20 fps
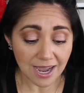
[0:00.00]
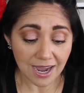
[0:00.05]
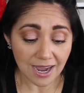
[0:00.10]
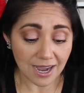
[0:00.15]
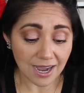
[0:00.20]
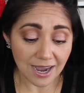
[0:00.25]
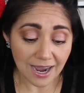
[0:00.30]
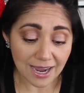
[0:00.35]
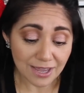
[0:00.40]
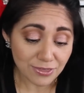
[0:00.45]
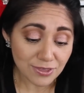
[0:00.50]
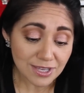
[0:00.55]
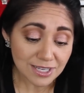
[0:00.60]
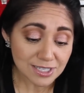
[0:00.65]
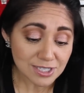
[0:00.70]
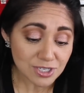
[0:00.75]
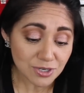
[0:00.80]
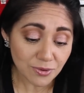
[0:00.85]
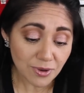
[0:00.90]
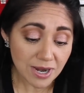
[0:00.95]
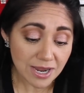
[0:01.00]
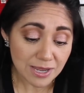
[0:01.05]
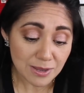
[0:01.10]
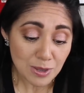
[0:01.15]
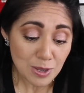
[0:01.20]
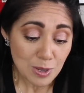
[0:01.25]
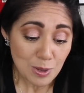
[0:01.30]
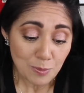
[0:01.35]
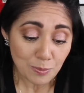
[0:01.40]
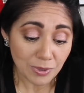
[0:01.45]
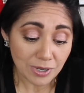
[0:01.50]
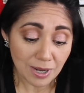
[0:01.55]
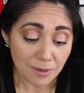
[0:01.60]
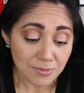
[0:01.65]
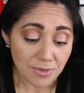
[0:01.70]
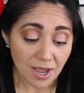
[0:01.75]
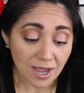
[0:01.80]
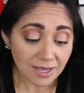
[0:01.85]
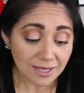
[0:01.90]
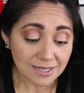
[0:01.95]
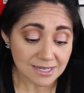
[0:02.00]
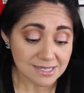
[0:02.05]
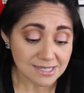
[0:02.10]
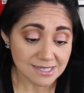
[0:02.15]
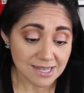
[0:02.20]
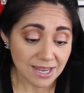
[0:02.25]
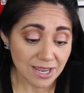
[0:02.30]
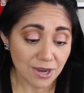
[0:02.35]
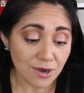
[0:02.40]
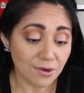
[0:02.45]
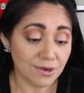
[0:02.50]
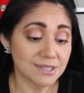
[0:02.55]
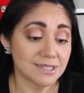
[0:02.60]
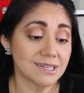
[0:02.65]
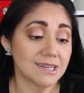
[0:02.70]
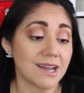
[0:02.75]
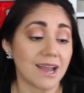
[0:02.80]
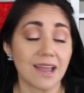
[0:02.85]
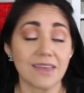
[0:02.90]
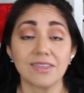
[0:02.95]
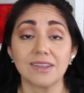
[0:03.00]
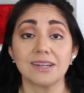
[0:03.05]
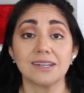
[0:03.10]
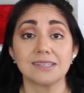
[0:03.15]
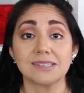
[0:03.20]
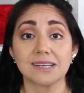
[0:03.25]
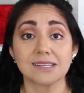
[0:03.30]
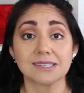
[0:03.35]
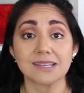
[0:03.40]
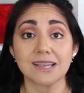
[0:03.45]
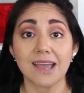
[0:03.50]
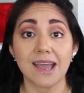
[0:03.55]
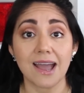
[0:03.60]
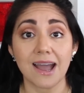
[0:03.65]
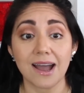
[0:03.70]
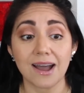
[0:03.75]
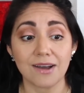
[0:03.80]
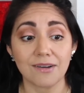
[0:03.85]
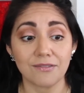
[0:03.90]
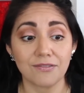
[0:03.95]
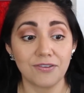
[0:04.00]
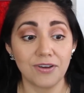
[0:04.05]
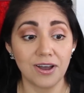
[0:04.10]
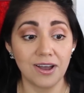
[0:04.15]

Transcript: Uh, I think it's great, but I'm not gonna sit here and deny that it doesn't have,